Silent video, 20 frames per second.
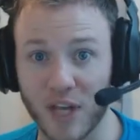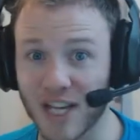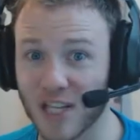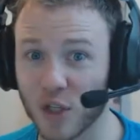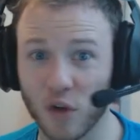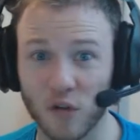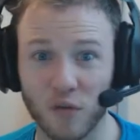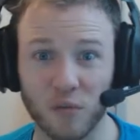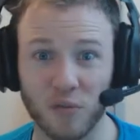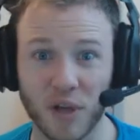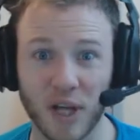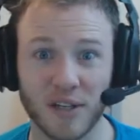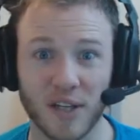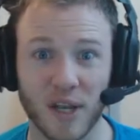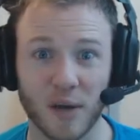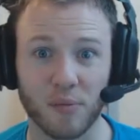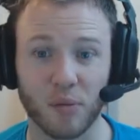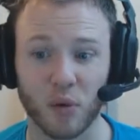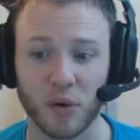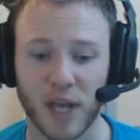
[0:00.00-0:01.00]
I still haven't played
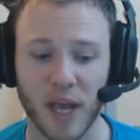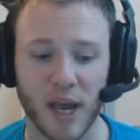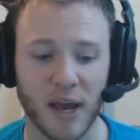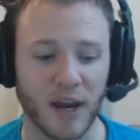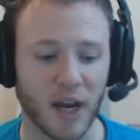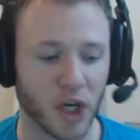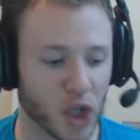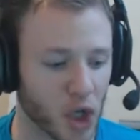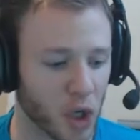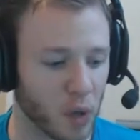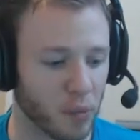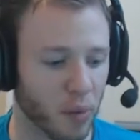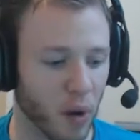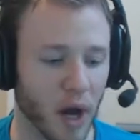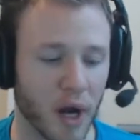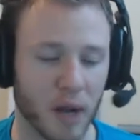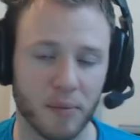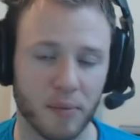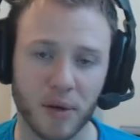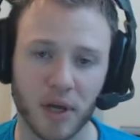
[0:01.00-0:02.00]
Deadpool yet, and I should have
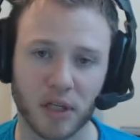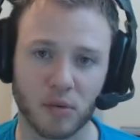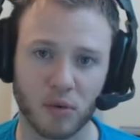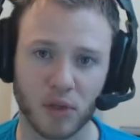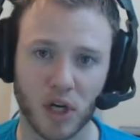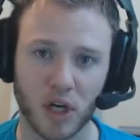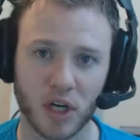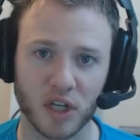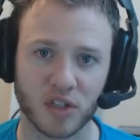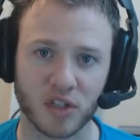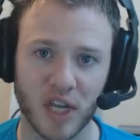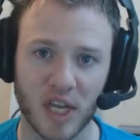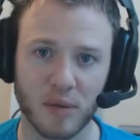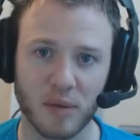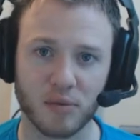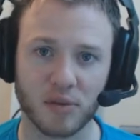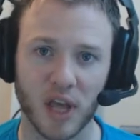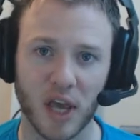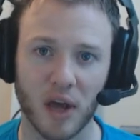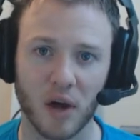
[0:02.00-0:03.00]
bought it because it was on a
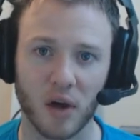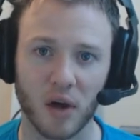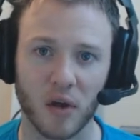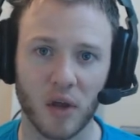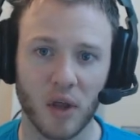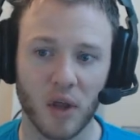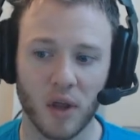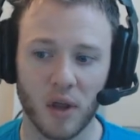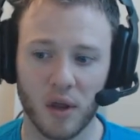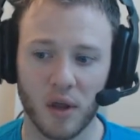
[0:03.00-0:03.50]
Steam sale